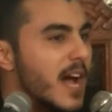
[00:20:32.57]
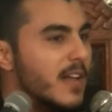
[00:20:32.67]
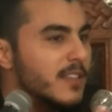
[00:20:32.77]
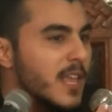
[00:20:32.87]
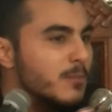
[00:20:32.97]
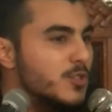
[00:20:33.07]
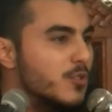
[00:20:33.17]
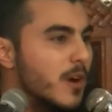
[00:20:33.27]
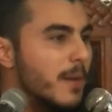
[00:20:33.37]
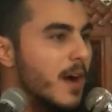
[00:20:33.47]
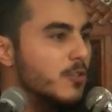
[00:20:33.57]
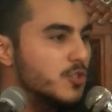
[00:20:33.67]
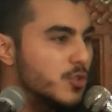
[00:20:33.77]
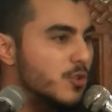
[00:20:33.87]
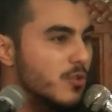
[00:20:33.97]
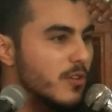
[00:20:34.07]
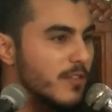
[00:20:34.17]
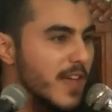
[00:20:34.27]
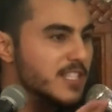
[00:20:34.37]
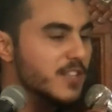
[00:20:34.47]
I'll name to you about two.
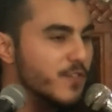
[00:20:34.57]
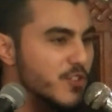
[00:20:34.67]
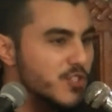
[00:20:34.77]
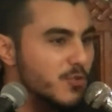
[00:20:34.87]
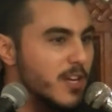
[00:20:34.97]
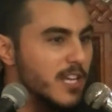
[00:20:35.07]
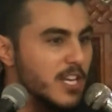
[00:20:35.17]
That's the first one.